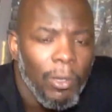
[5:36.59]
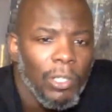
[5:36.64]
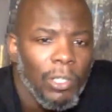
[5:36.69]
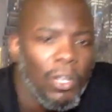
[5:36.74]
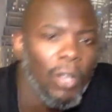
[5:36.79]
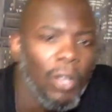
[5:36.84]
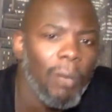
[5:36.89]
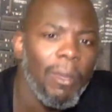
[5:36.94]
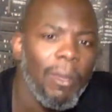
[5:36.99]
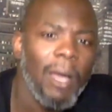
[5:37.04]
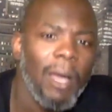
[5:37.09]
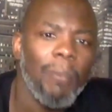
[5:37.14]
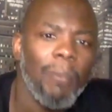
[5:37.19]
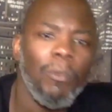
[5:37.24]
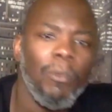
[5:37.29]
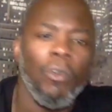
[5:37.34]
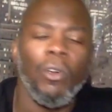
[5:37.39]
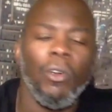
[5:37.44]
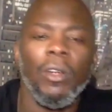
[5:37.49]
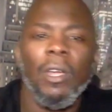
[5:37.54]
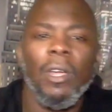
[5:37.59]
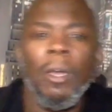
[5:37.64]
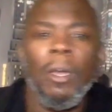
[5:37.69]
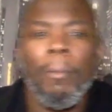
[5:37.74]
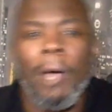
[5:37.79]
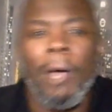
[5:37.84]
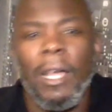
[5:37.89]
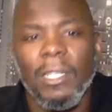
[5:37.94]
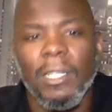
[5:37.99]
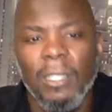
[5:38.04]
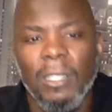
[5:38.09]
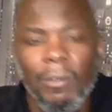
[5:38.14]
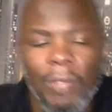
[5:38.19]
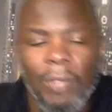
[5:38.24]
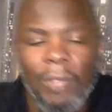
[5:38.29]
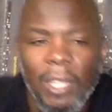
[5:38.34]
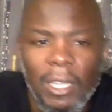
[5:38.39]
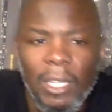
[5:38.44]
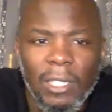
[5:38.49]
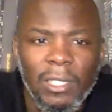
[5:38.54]
I talk about more positive
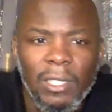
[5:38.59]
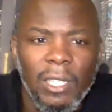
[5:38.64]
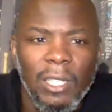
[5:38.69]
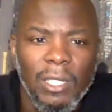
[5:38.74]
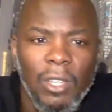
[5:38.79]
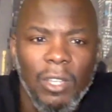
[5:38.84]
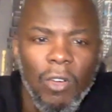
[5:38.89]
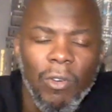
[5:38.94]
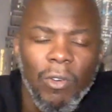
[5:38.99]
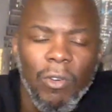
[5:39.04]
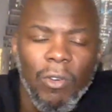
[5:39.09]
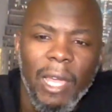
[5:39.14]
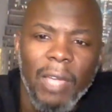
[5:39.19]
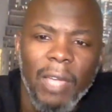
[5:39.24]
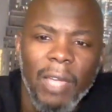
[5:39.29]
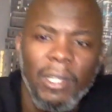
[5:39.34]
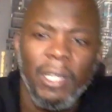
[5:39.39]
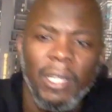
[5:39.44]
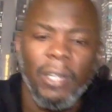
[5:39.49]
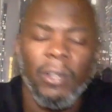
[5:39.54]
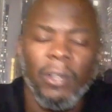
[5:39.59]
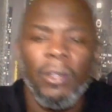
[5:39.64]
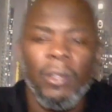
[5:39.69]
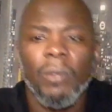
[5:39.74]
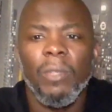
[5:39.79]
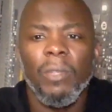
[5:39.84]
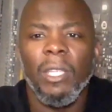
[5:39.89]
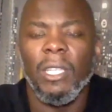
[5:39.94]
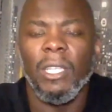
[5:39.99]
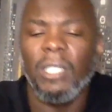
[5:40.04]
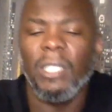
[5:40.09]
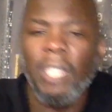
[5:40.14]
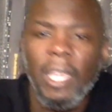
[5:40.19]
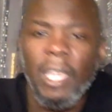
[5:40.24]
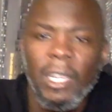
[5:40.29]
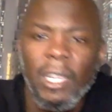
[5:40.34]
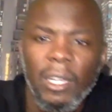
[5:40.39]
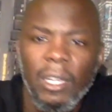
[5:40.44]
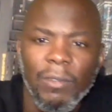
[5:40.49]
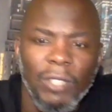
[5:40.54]
things that's going out there
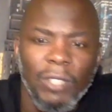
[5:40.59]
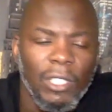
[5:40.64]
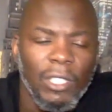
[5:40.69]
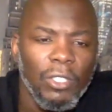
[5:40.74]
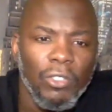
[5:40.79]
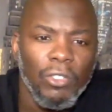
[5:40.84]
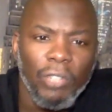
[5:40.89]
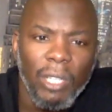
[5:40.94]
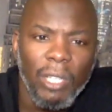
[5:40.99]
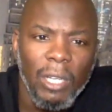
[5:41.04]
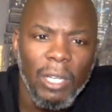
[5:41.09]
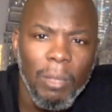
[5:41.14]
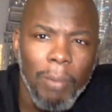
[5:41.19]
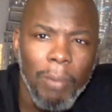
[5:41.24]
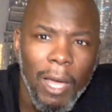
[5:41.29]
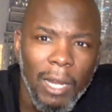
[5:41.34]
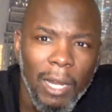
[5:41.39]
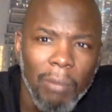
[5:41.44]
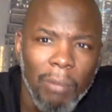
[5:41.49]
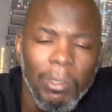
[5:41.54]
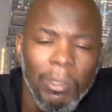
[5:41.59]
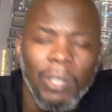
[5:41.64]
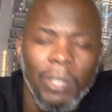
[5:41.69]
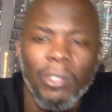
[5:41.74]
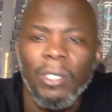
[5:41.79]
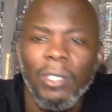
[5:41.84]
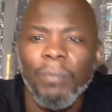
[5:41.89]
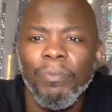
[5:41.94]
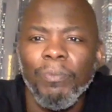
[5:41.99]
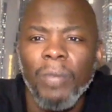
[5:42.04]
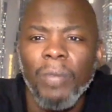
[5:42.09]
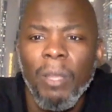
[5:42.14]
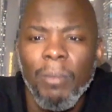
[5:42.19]
instead of just strictly bodybuilding,